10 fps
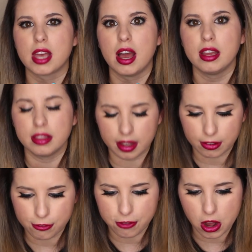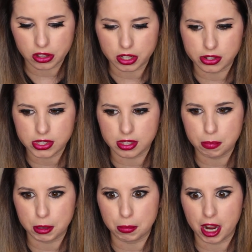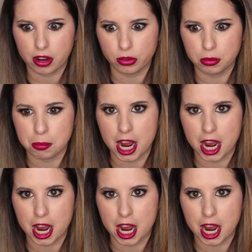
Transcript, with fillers: I had like fallen asleep in my own